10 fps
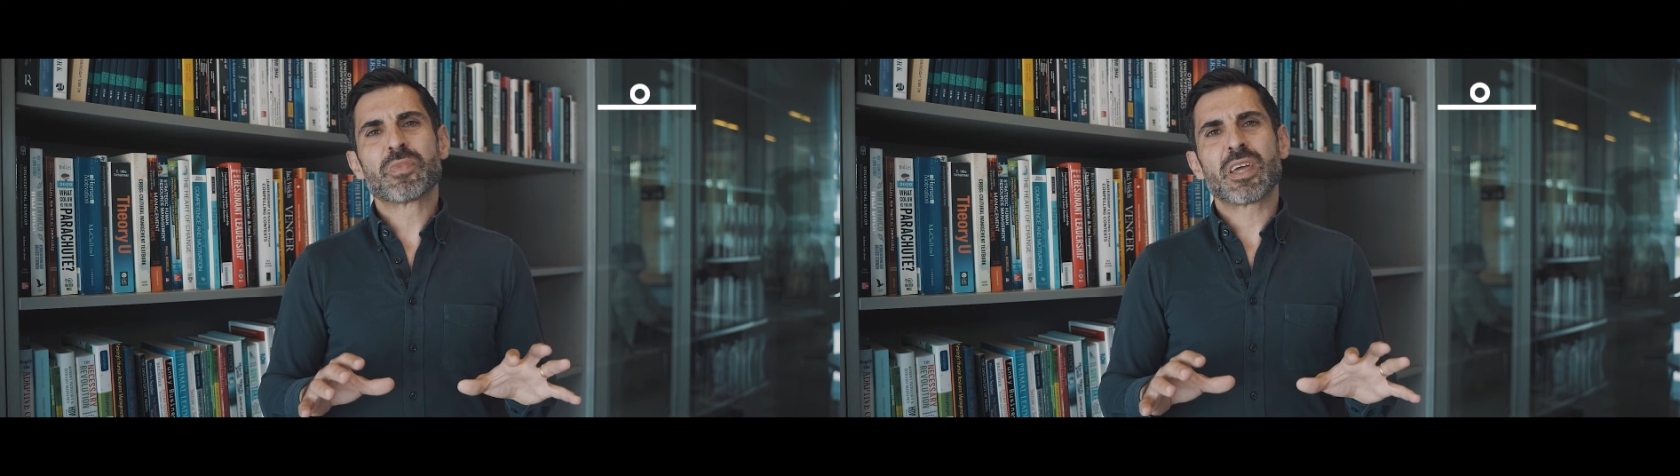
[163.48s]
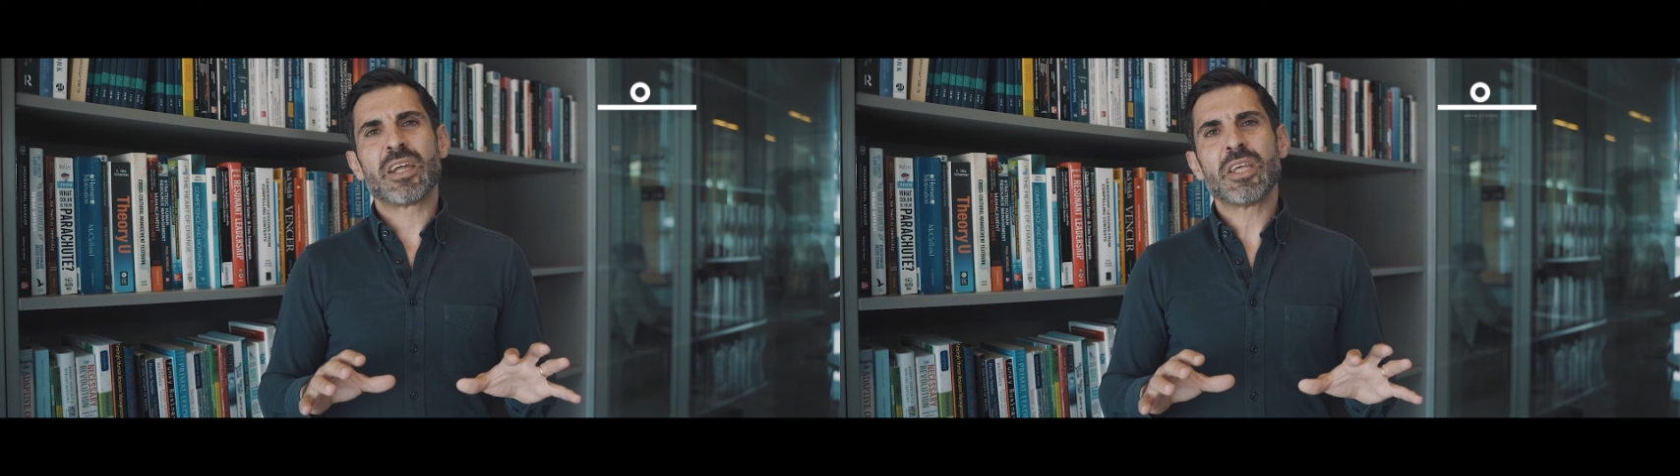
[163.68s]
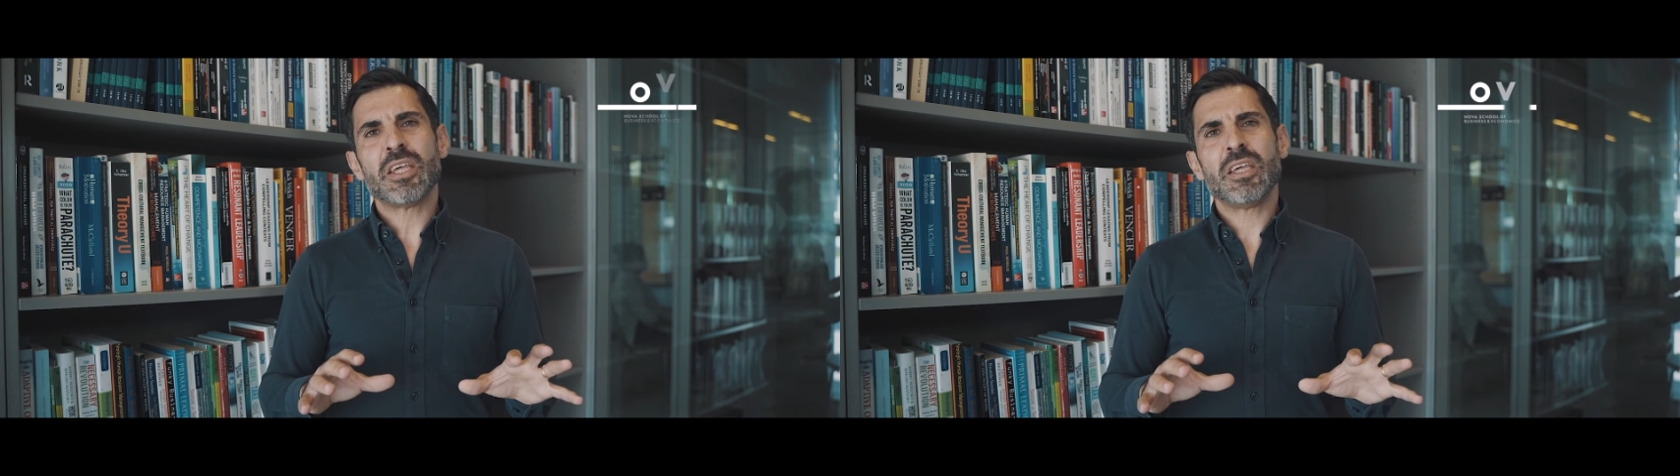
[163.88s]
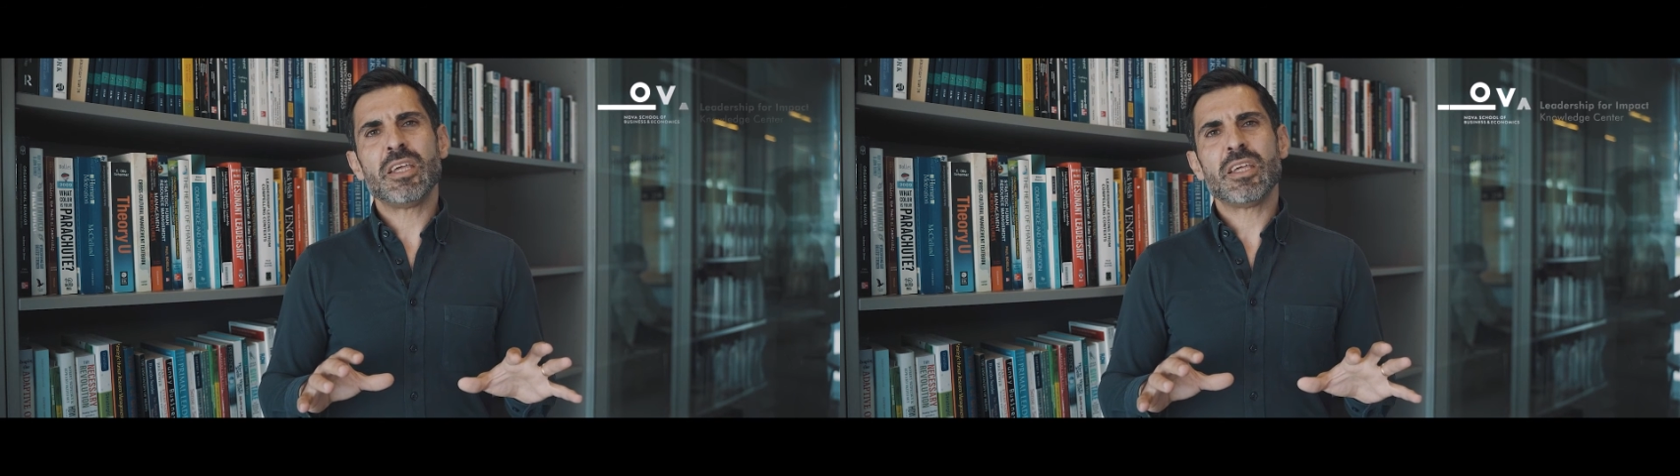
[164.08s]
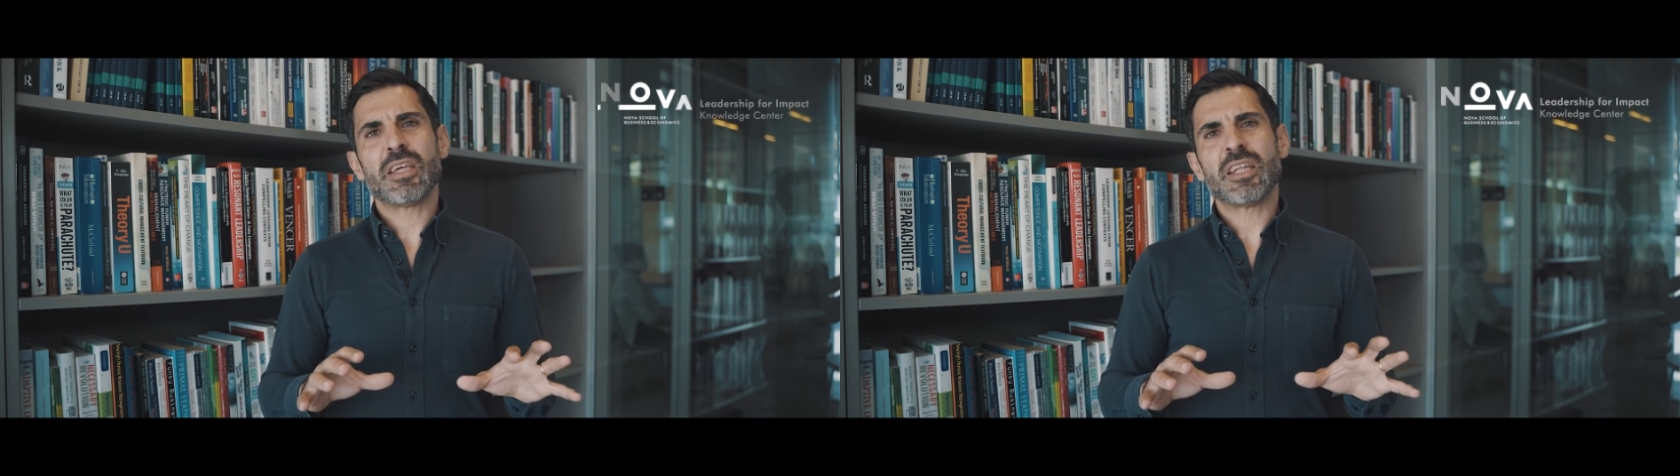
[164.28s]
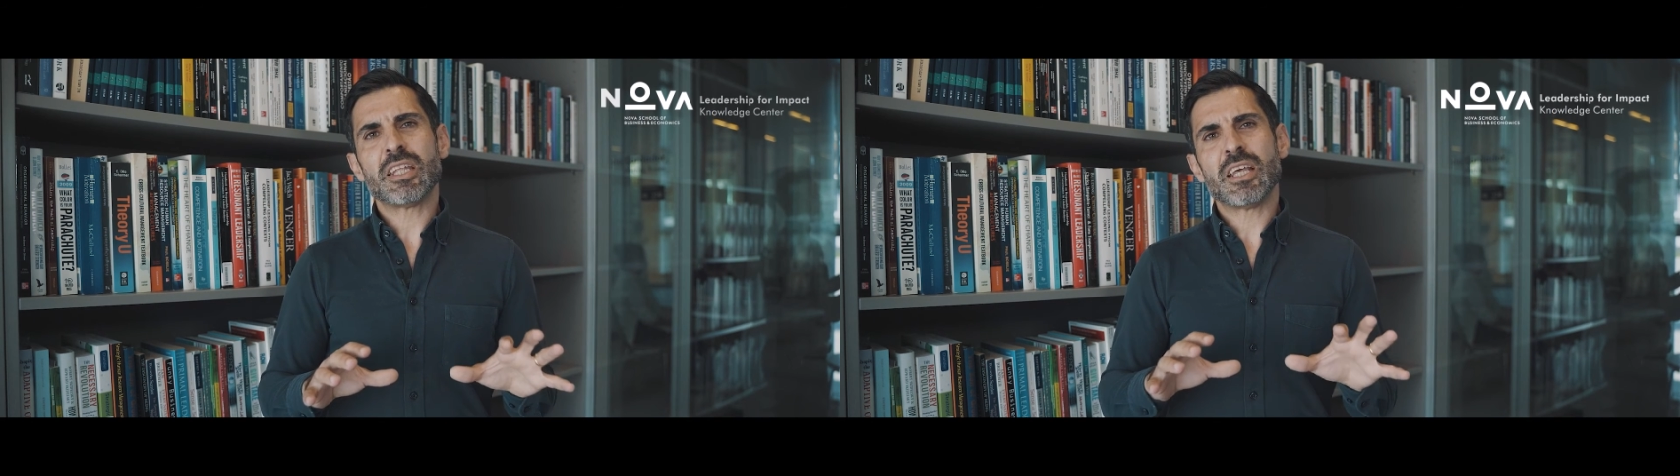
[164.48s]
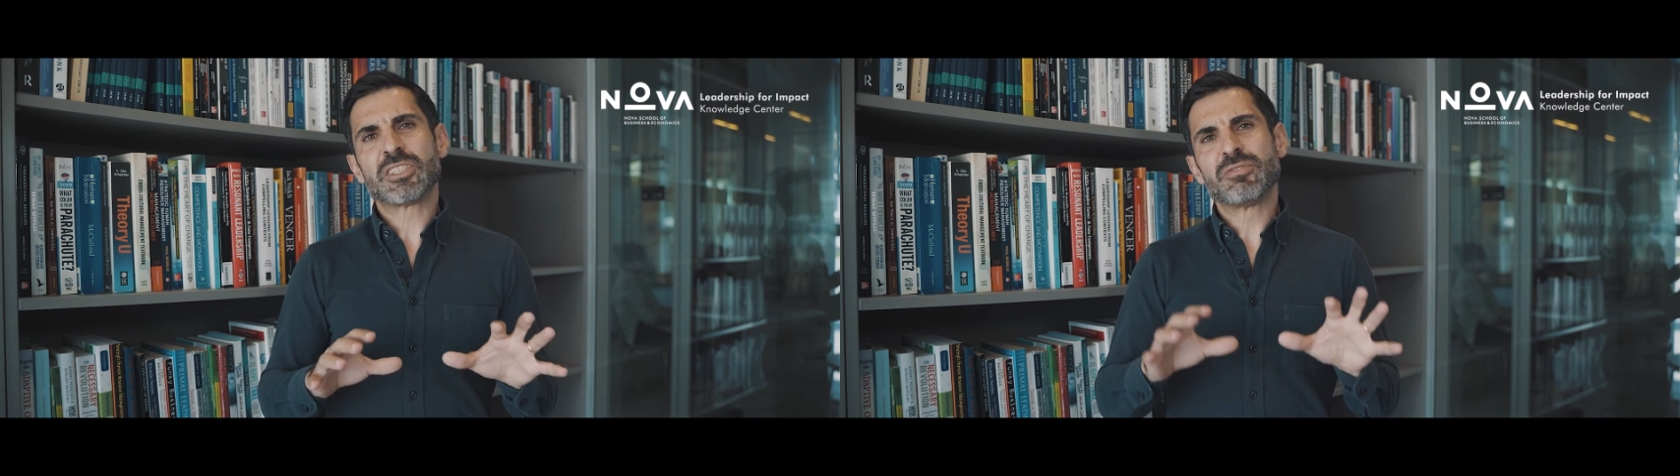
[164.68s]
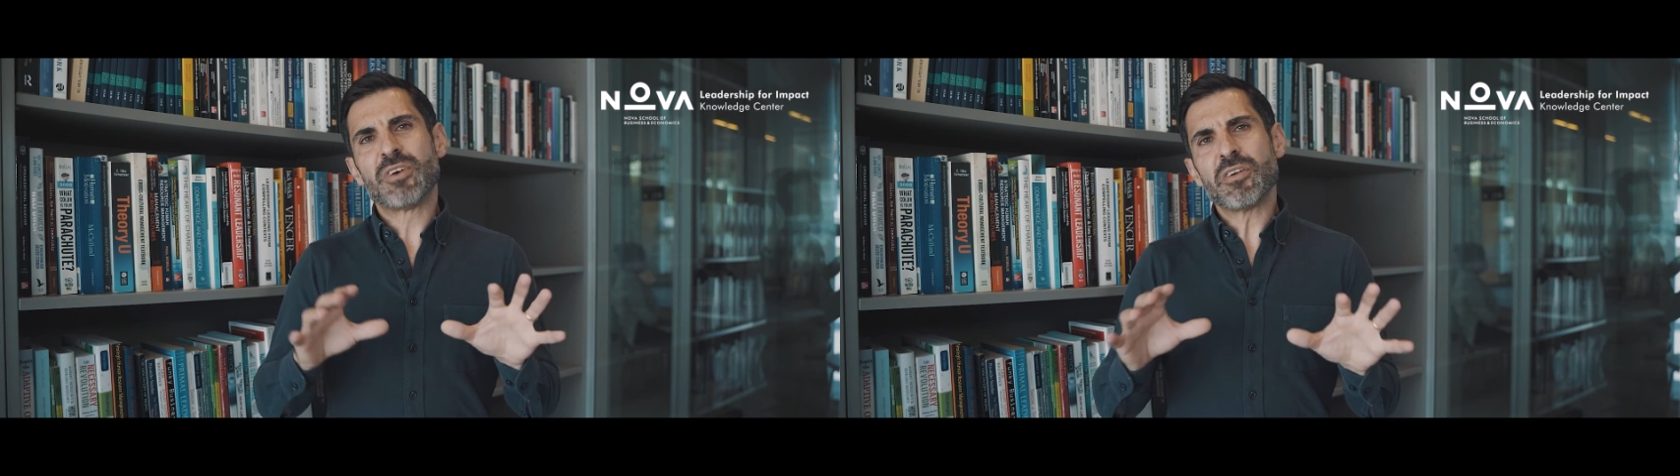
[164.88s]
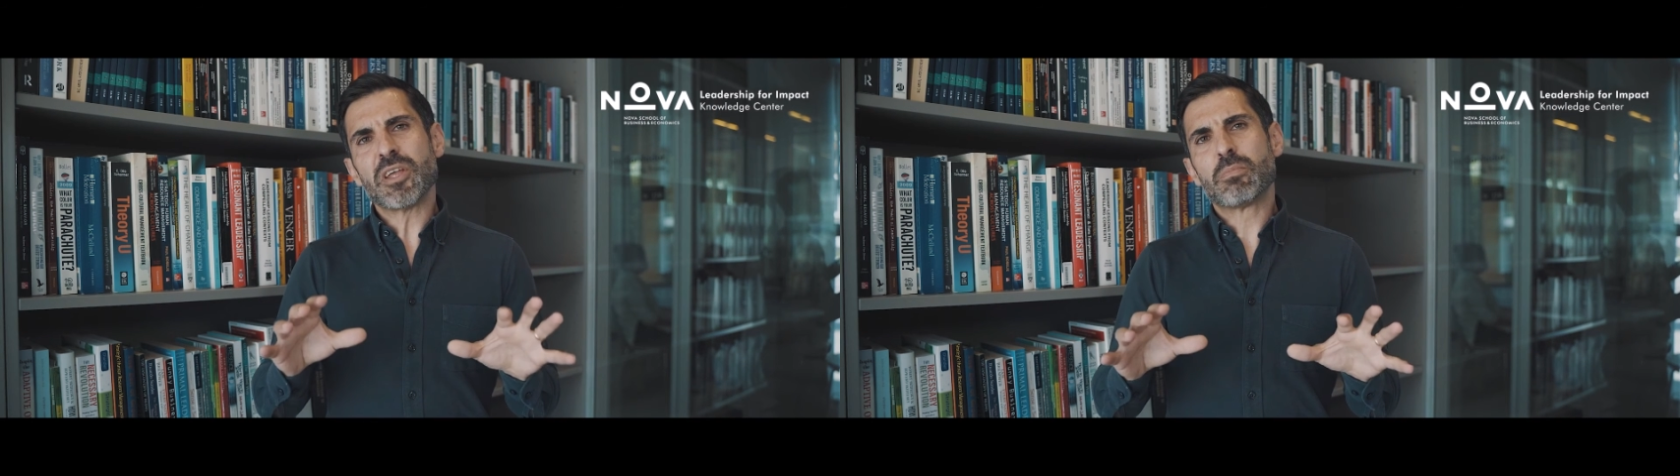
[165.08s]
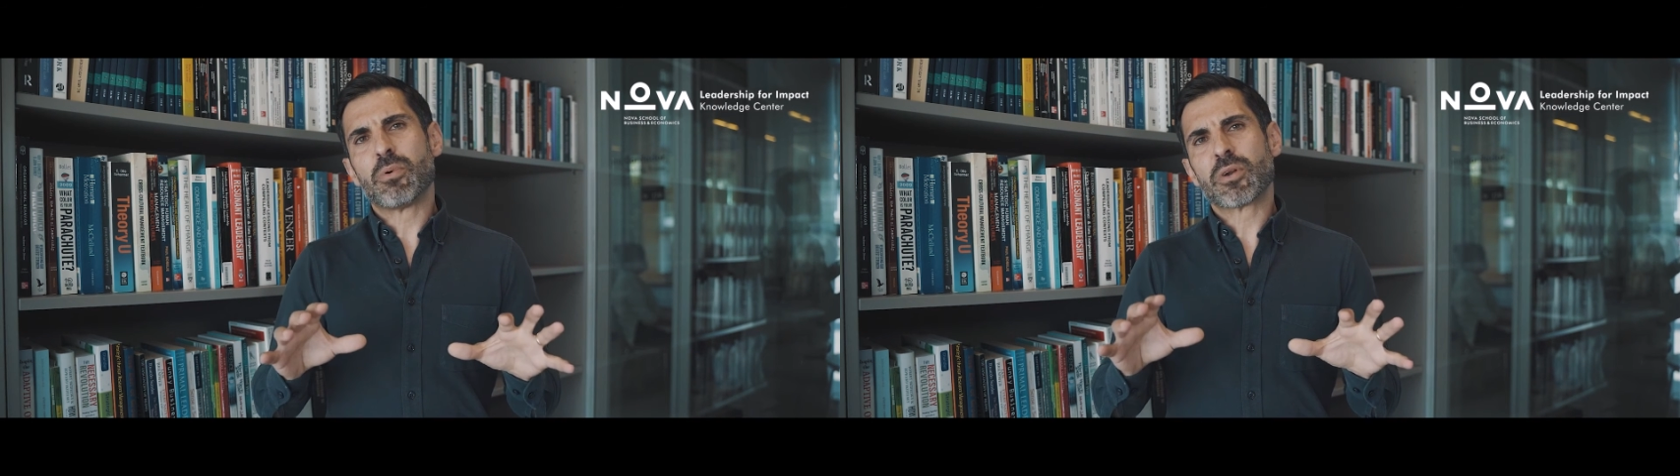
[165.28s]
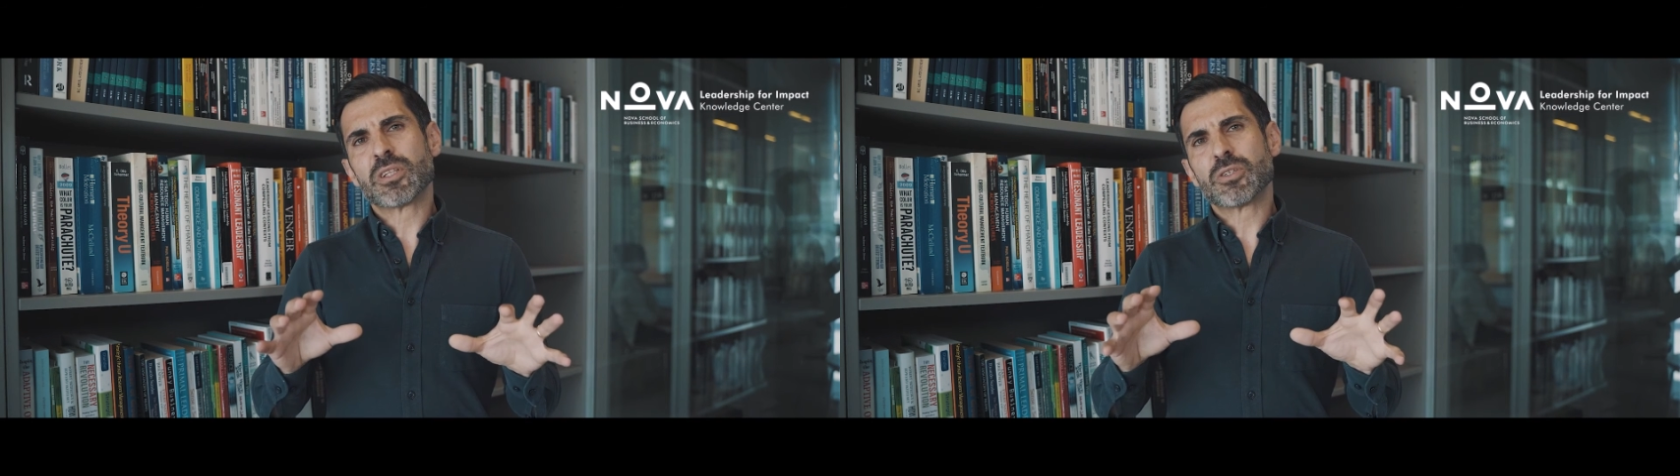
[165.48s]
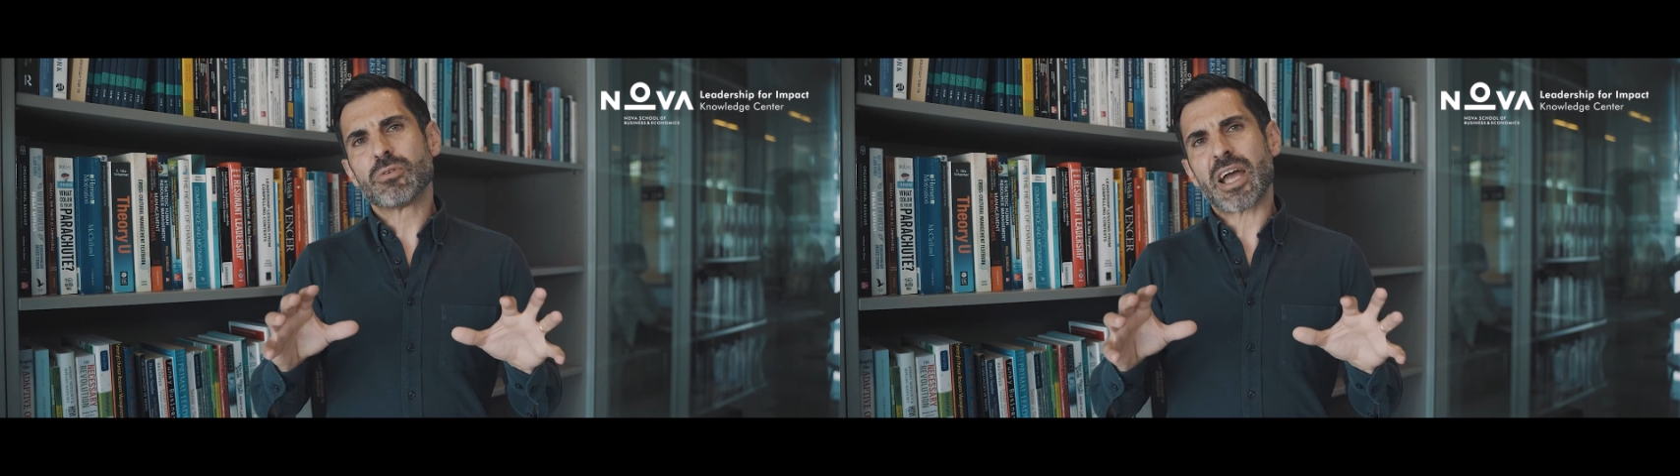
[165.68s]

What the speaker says: and it's very important to